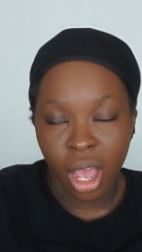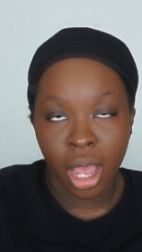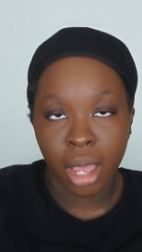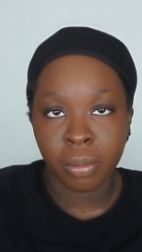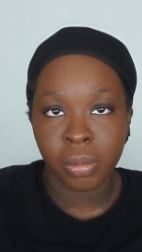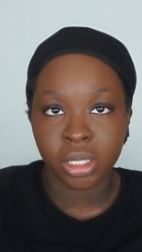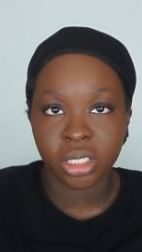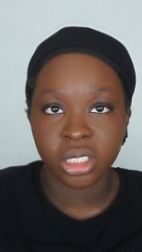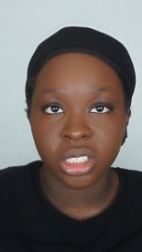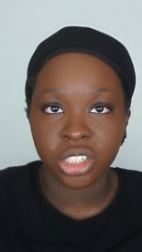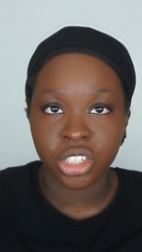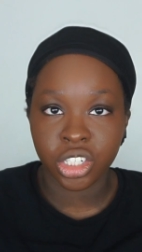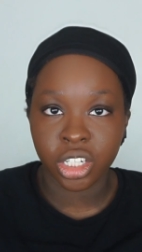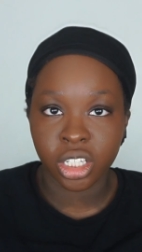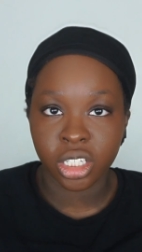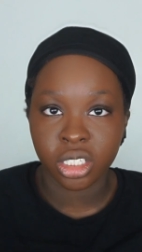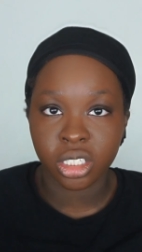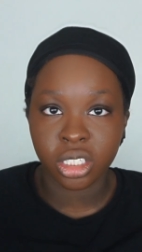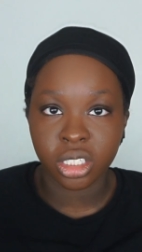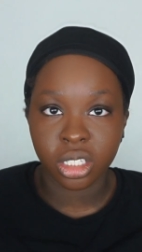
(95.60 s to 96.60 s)
I mixed the
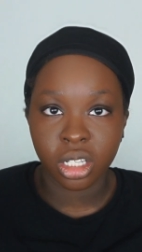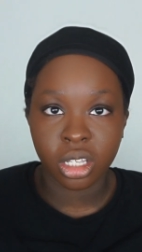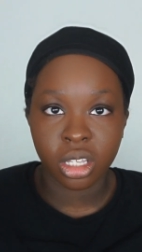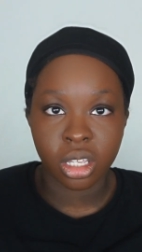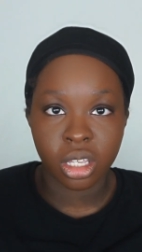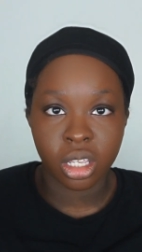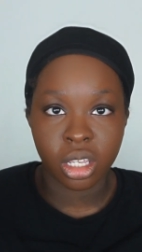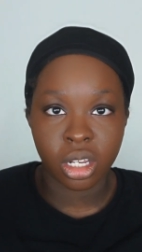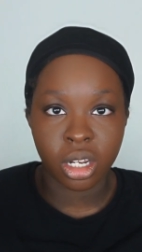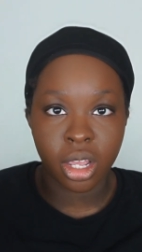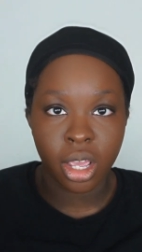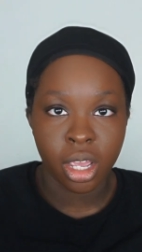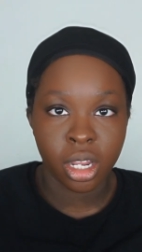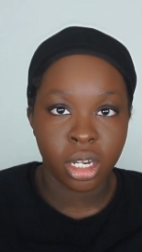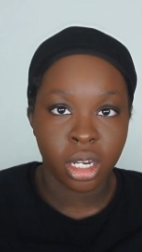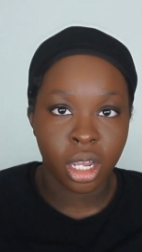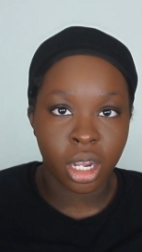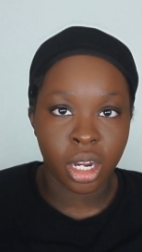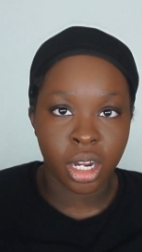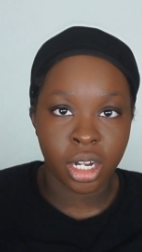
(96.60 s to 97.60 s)
shades in
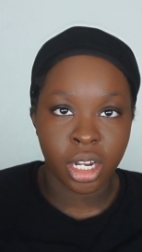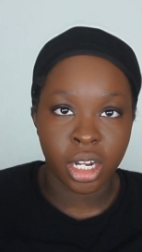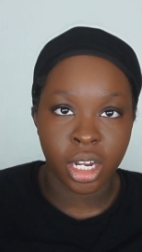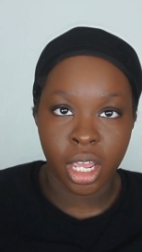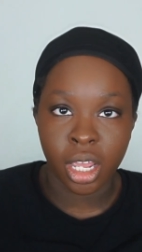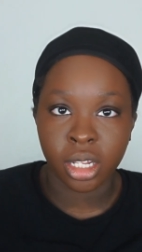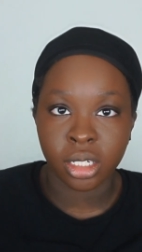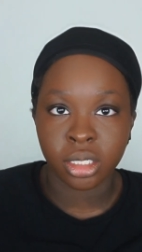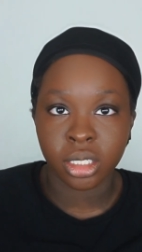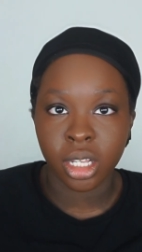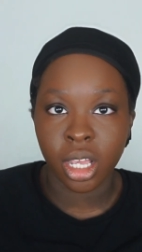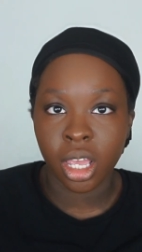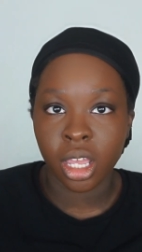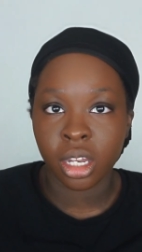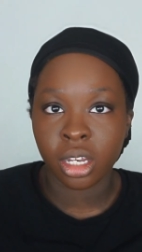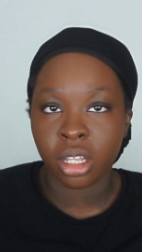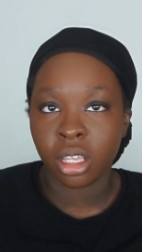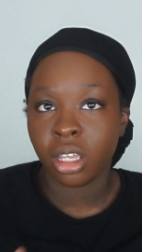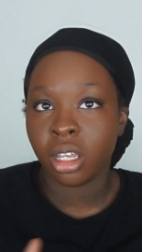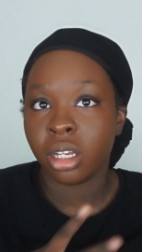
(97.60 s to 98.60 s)
N9 and
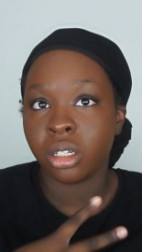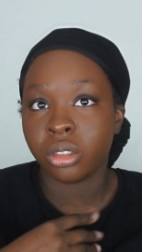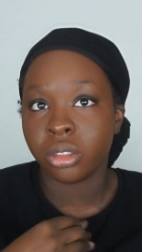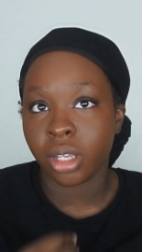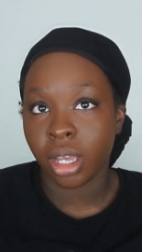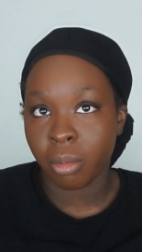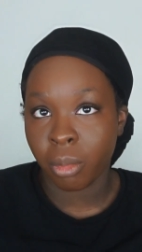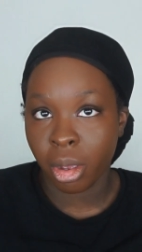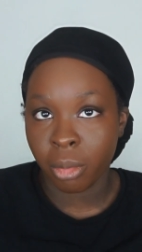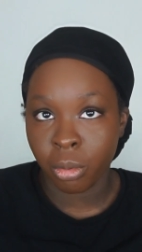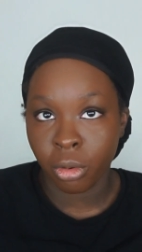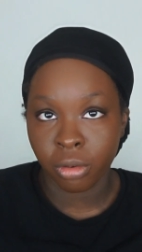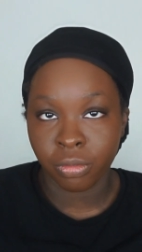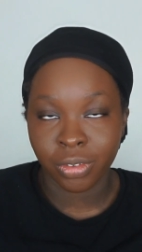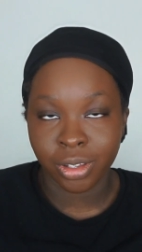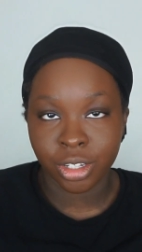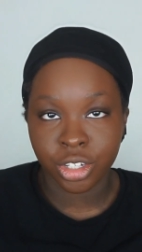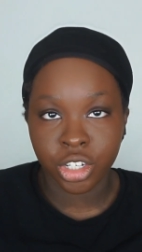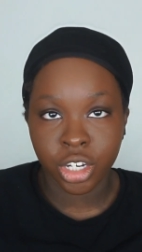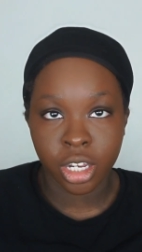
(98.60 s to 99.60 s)
N10 to get my
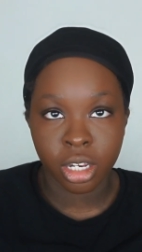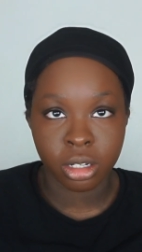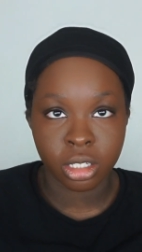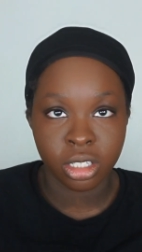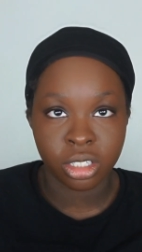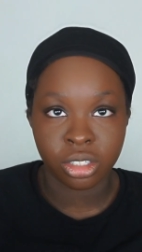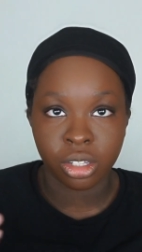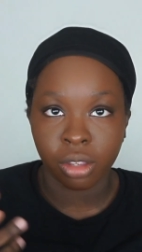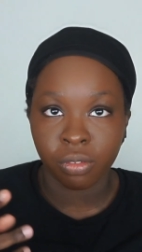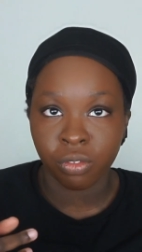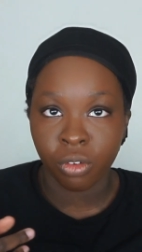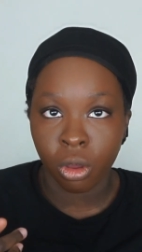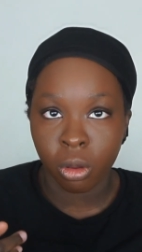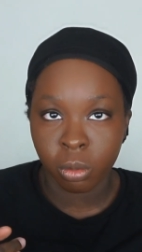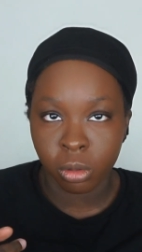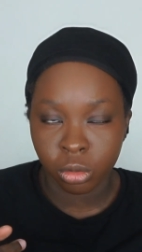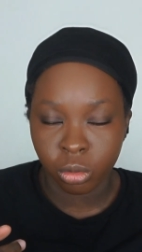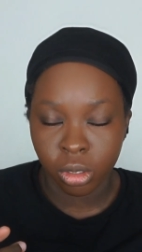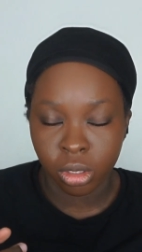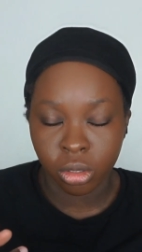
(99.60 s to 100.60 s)
perfect shade, since I fall
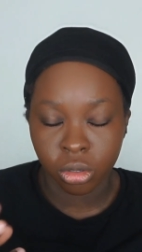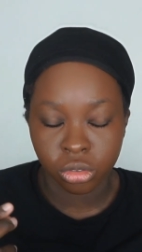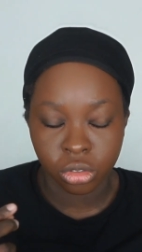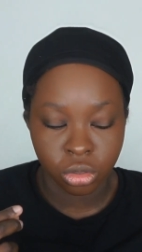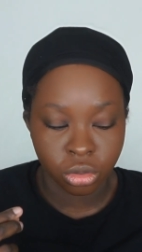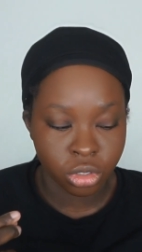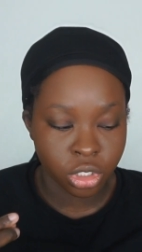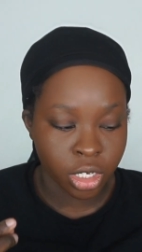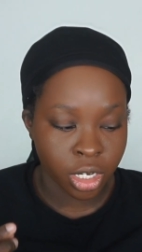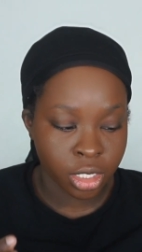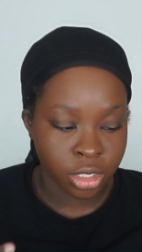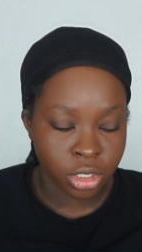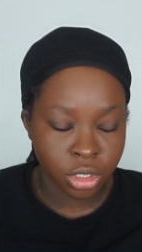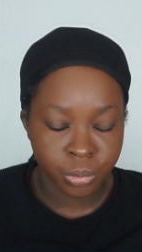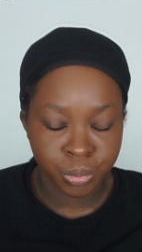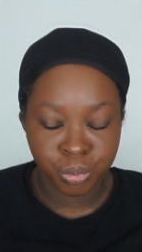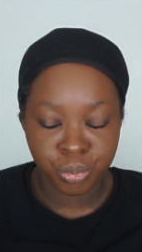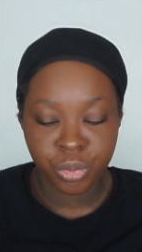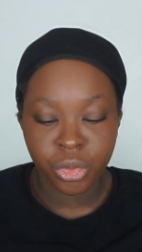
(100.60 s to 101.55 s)
between those two shades.